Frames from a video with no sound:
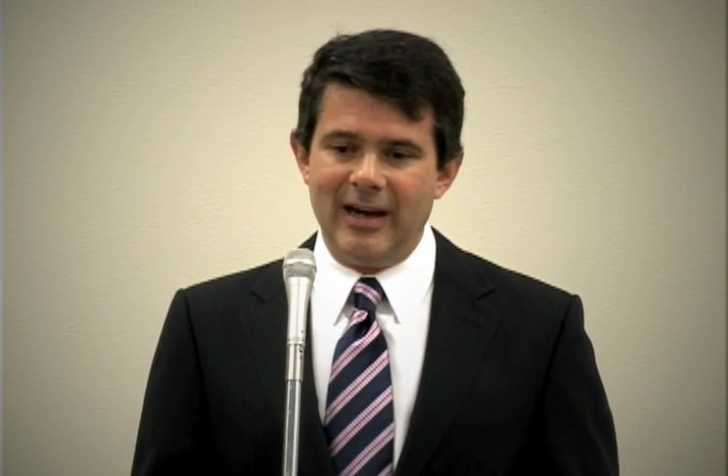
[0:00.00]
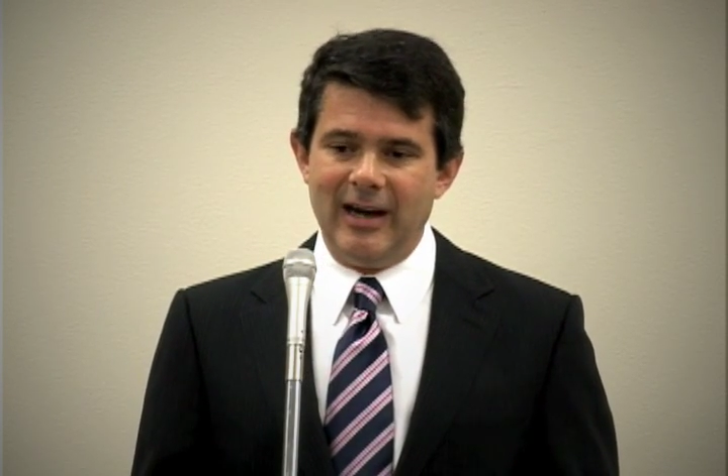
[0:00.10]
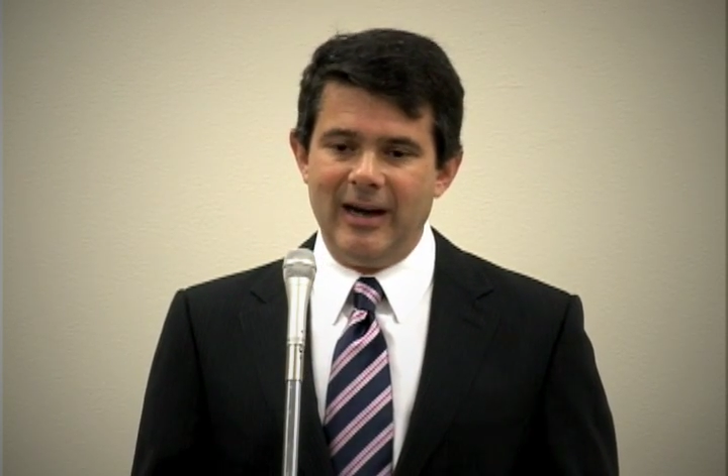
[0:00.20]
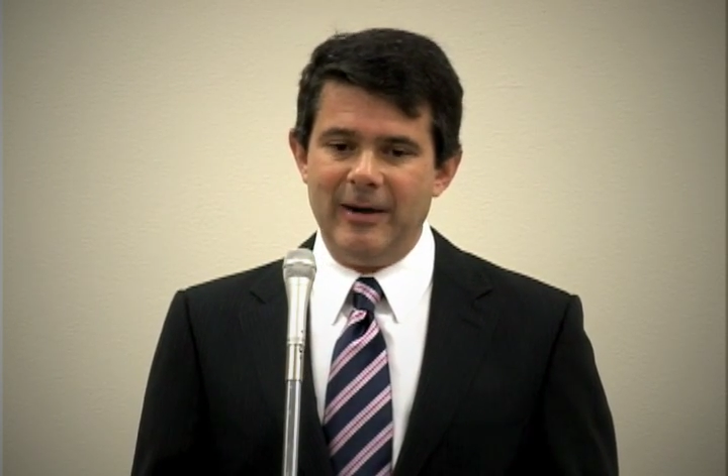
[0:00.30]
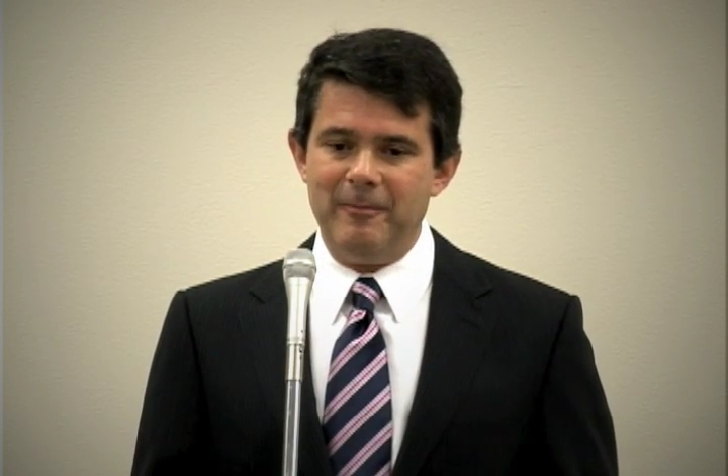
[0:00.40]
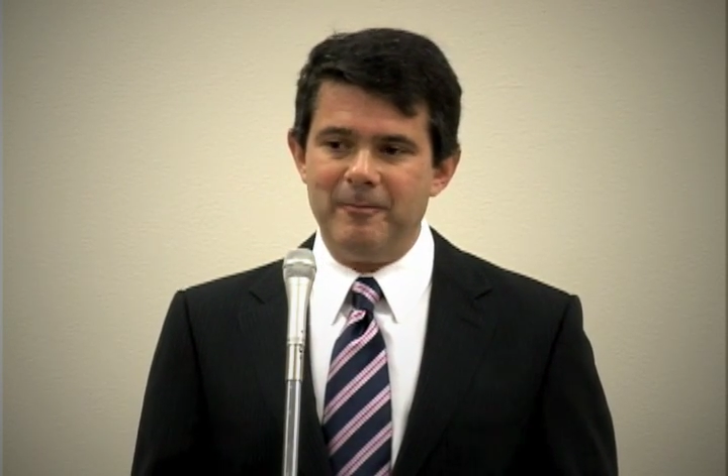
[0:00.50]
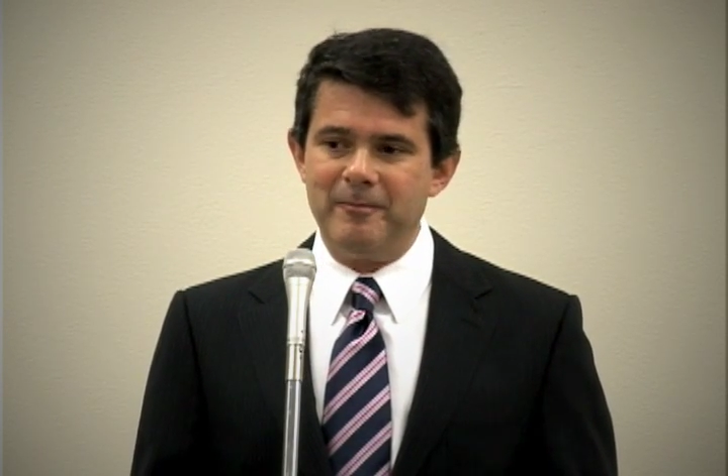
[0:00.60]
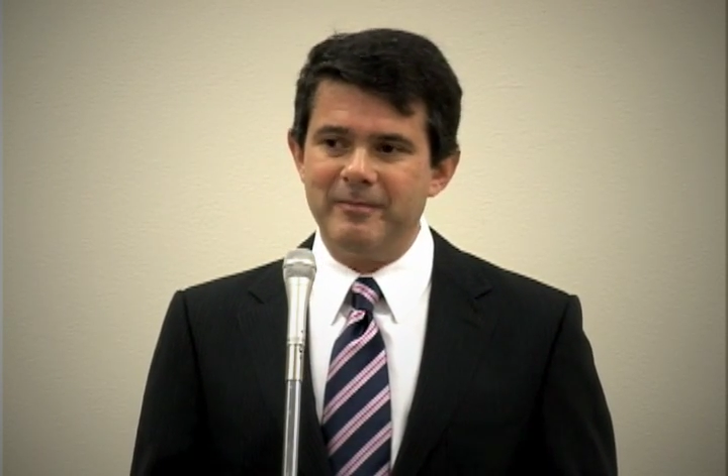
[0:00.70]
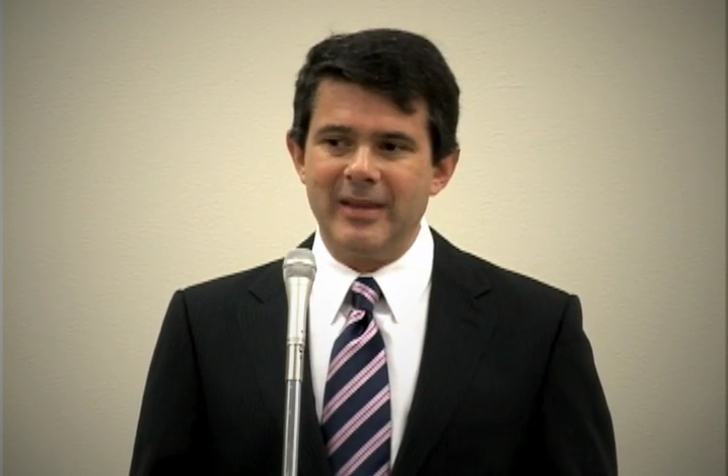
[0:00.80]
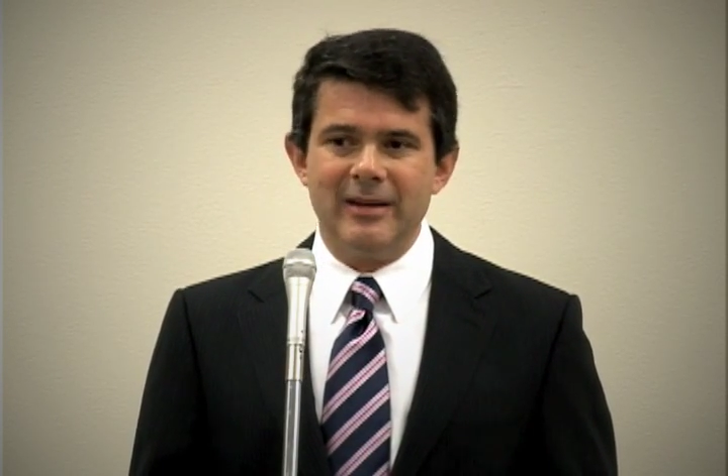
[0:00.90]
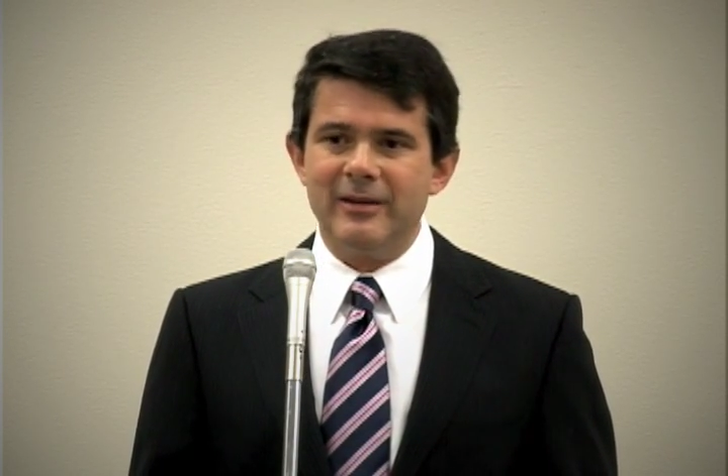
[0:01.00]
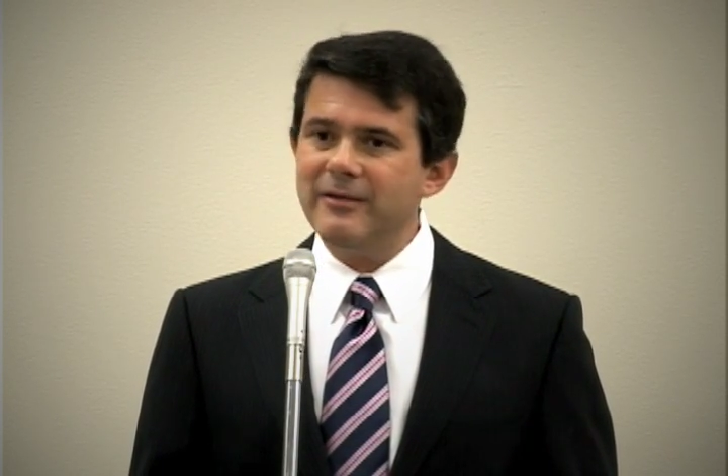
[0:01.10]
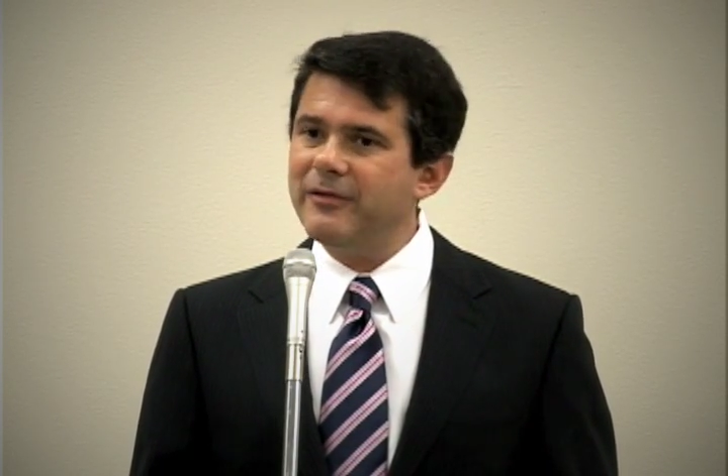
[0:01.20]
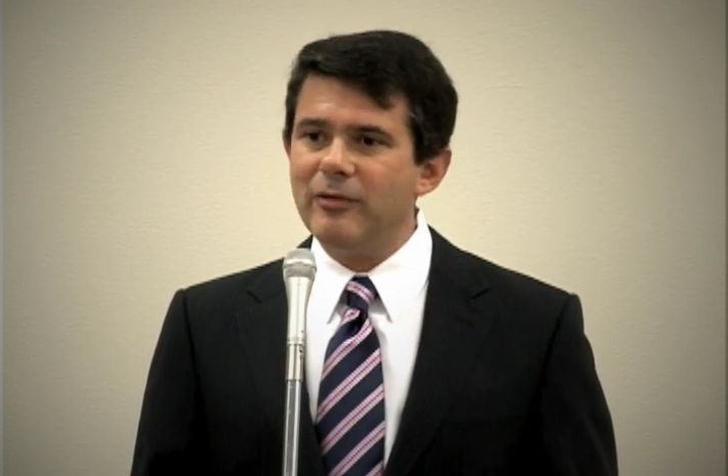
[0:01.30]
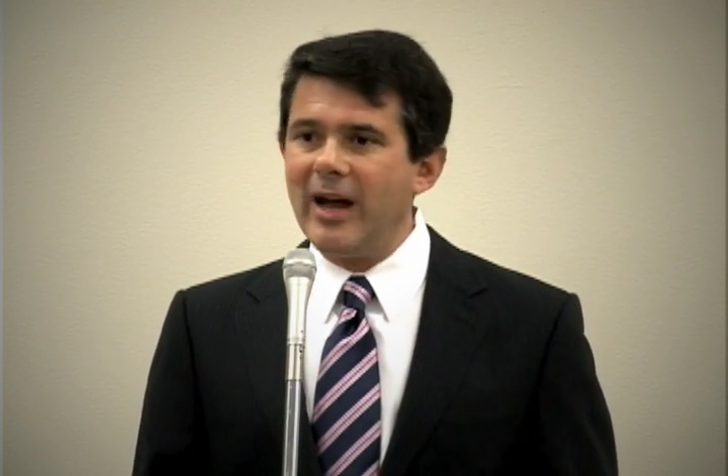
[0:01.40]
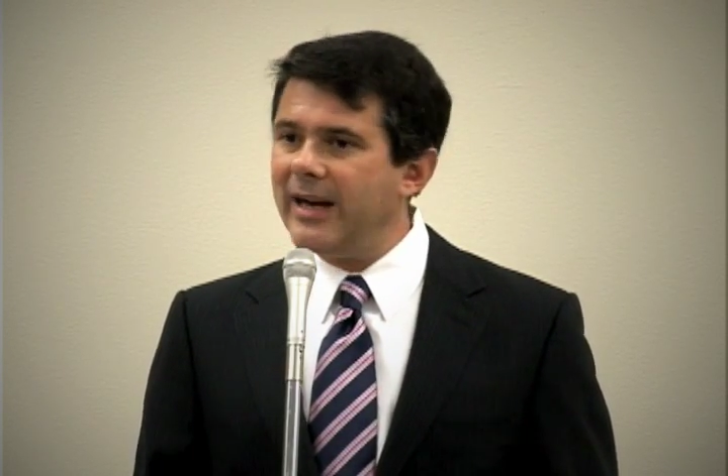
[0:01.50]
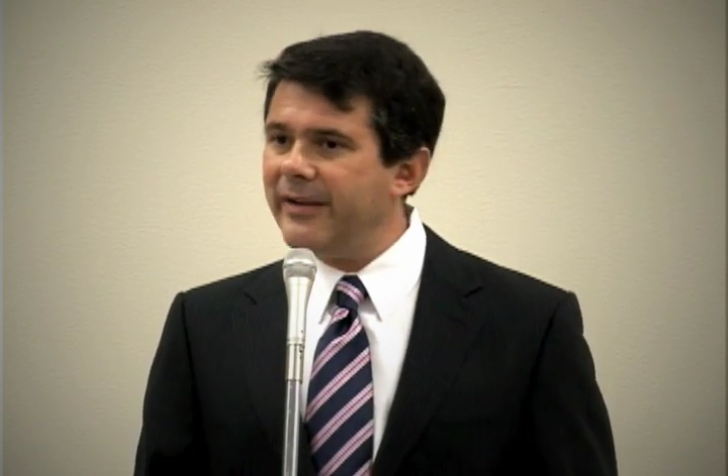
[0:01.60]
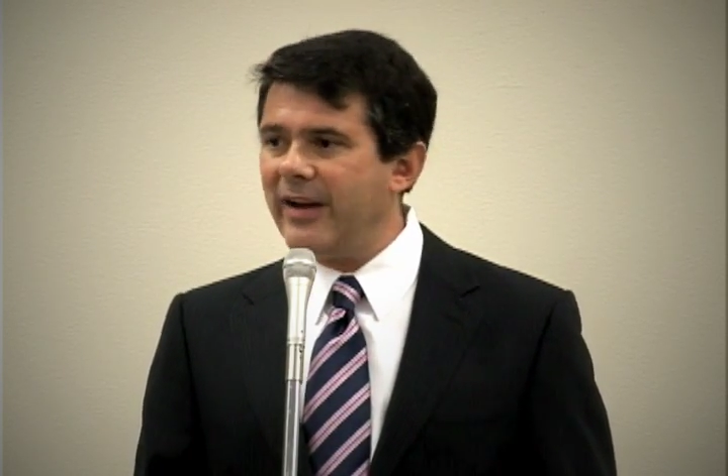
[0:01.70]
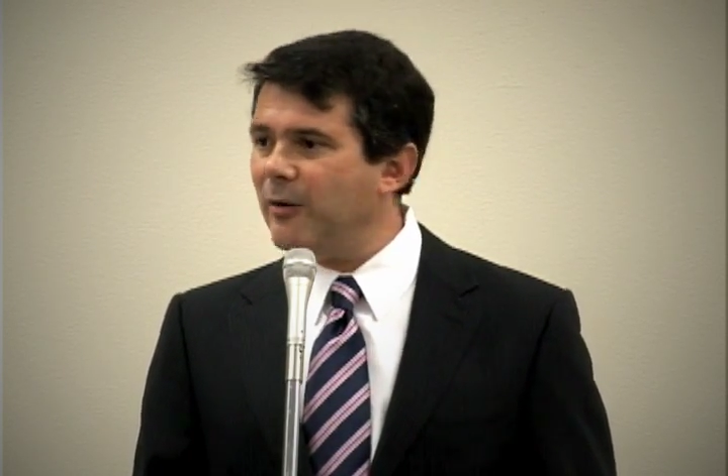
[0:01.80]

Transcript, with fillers: Um, variety of